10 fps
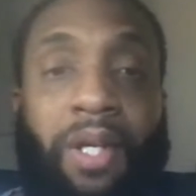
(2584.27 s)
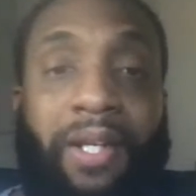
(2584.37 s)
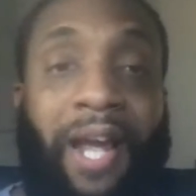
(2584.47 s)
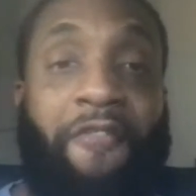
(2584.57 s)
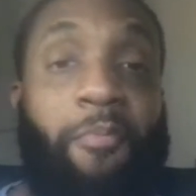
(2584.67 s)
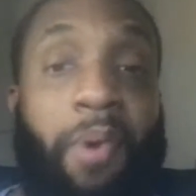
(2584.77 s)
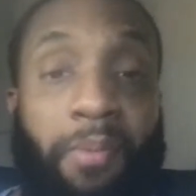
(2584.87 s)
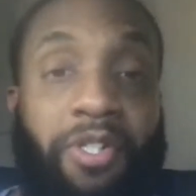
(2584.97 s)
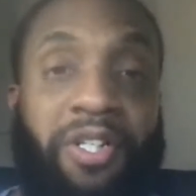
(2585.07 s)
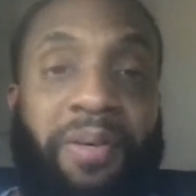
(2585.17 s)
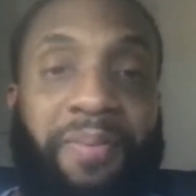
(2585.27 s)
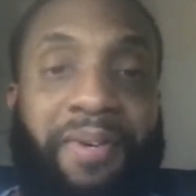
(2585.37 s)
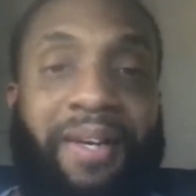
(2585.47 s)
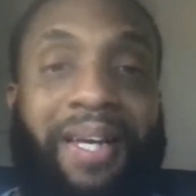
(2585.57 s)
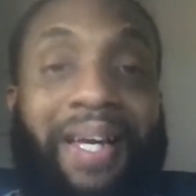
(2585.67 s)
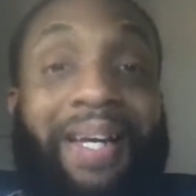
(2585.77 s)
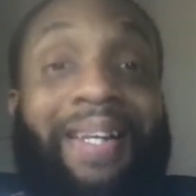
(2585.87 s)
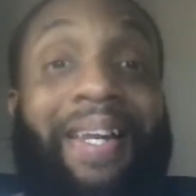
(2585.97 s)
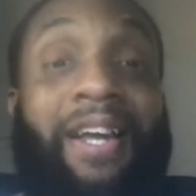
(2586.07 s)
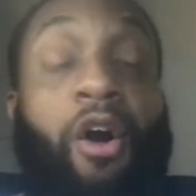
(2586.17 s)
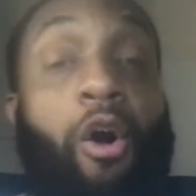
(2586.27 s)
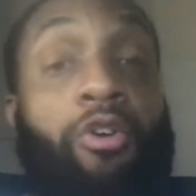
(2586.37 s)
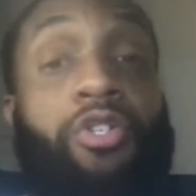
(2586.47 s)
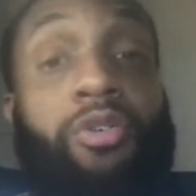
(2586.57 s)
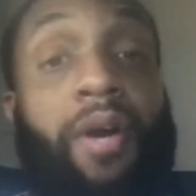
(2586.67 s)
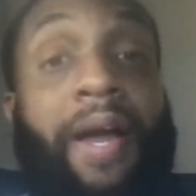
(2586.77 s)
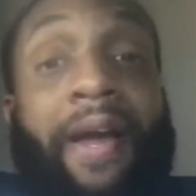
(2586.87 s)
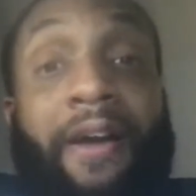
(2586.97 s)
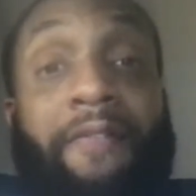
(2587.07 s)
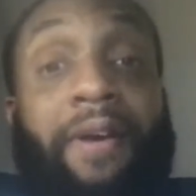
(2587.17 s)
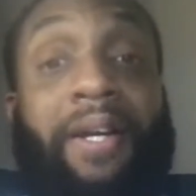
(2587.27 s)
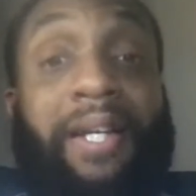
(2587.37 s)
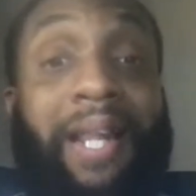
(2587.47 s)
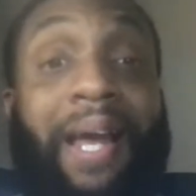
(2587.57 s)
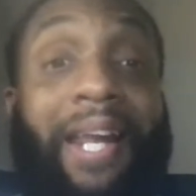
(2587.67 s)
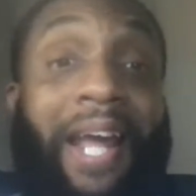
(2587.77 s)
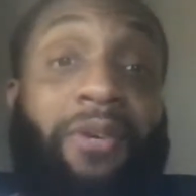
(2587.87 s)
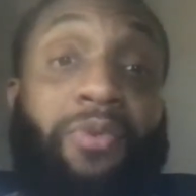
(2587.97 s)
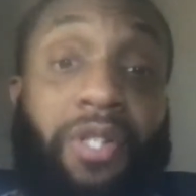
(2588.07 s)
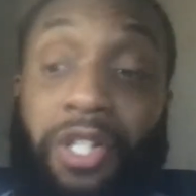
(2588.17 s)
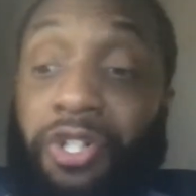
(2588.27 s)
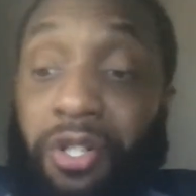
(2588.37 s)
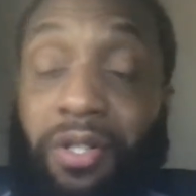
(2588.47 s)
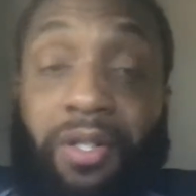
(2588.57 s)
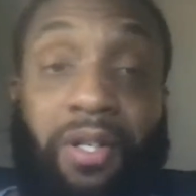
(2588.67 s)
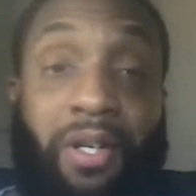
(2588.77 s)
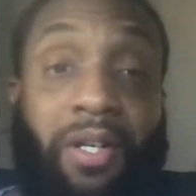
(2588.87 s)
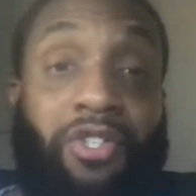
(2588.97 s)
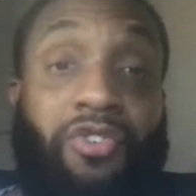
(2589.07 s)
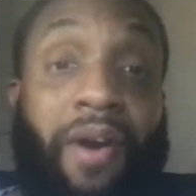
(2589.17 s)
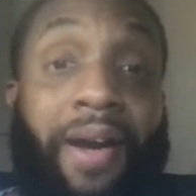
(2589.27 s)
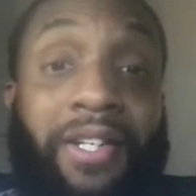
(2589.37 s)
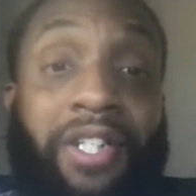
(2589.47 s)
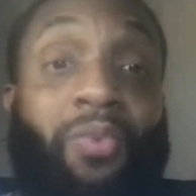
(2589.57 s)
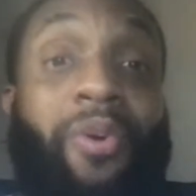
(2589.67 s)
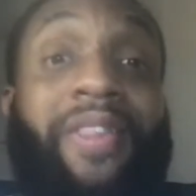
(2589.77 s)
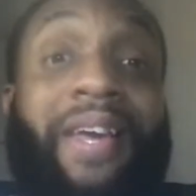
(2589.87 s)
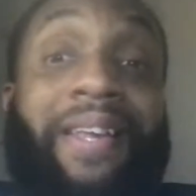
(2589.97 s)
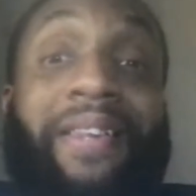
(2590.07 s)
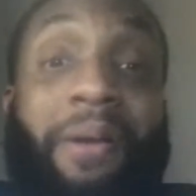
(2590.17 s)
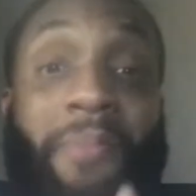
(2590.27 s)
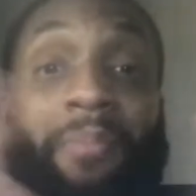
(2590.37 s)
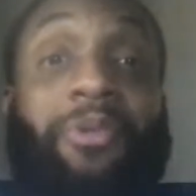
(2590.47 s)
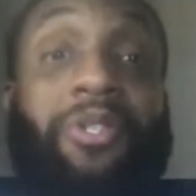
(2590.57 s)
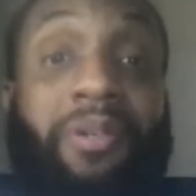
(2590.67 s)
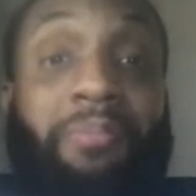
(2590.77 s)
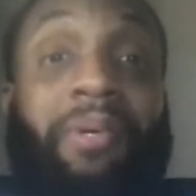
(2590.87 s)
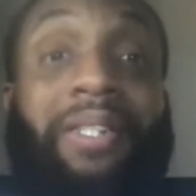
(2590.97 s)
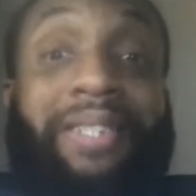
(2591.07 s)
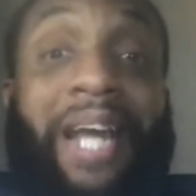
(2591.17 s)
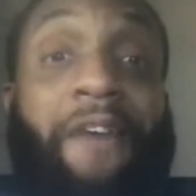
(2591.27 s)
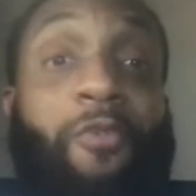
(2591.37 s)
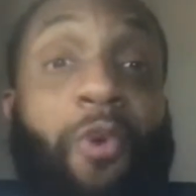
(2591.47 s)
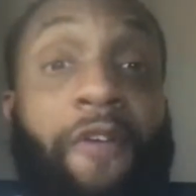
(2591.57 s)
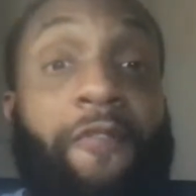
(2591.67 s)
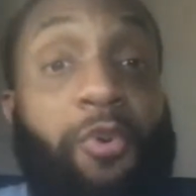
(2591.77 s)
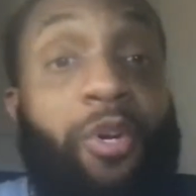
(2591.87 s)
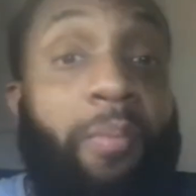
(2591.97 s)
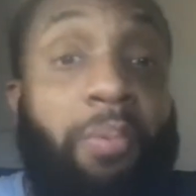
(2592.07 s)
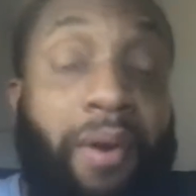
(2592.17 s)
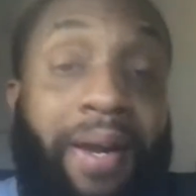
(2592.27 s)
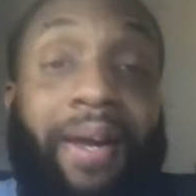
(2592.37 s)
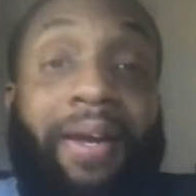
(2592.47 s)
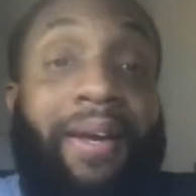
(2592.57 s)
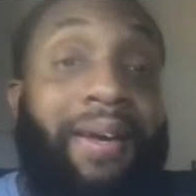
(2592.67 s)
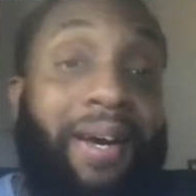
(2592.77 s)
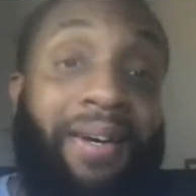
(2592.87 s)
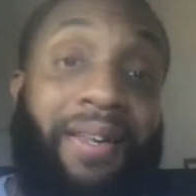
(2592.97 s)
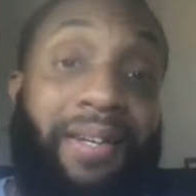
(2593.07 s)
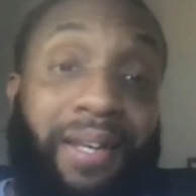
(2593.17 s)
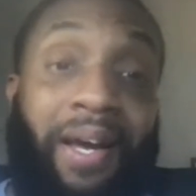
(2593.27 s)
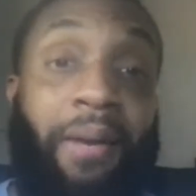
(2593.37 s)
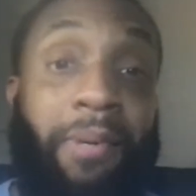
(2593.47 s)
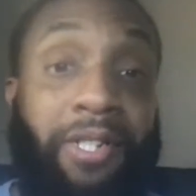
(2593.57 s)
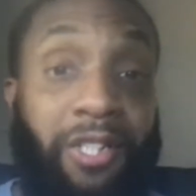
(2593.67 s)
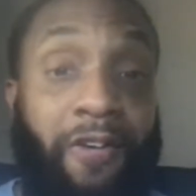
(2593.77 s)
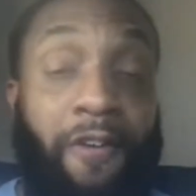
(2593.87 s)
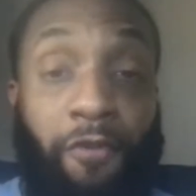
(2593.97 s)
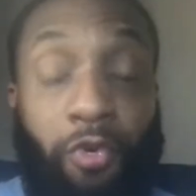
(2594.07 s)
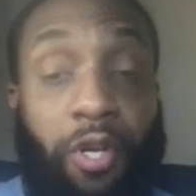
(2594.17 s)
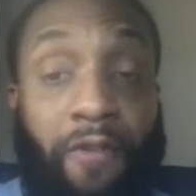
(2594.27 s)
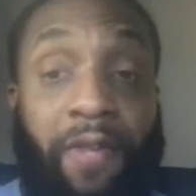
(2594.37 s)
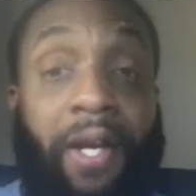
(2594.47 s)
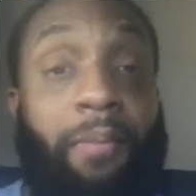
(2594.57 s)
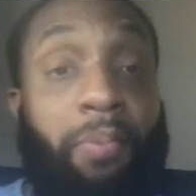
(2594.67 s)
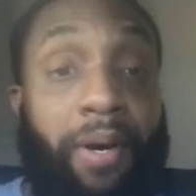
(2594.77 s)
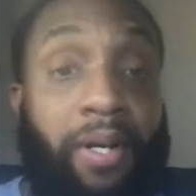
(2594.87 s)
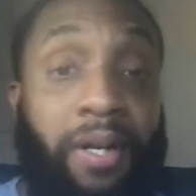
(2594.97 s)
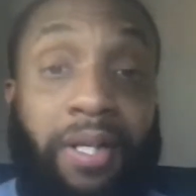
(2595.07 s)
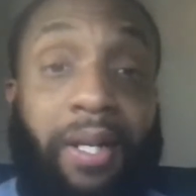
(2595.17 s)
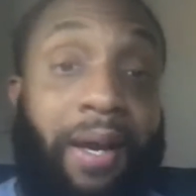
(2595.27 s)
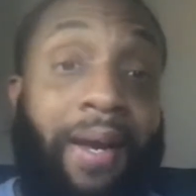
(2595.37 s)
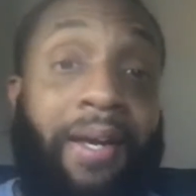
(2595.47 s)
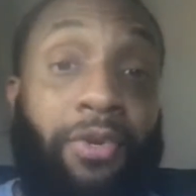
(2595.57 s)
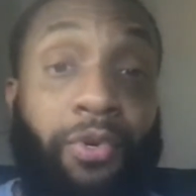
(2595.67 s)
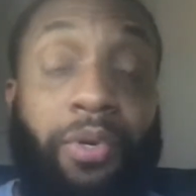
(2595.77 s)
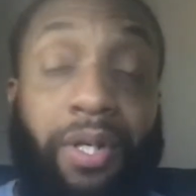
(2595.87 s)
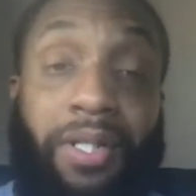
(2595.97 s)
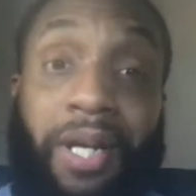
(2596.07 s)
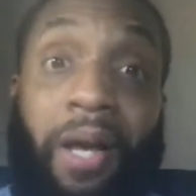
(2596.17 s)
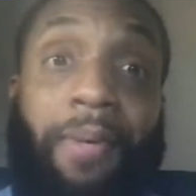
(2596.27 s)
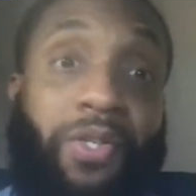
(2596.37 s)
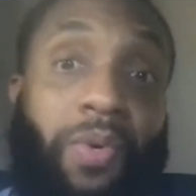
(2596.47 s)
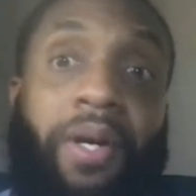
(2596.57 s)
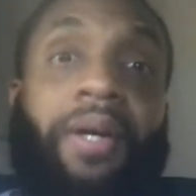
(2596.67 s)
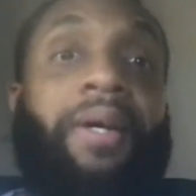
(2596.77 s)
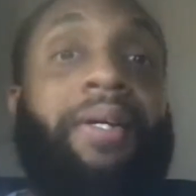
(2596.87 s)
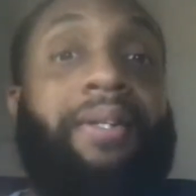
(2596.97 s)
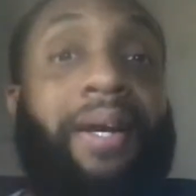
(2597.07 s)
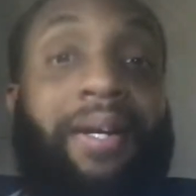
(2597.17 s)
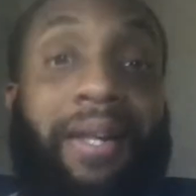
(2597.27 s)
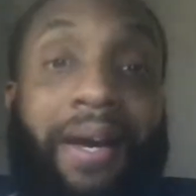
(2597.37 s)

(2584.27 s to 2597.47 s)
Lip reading: They have a membership, then they also have a client acquisition strategy within their membership, because they have a way for you to bring another client. Because if they bring another client and you do a good job, guess what? That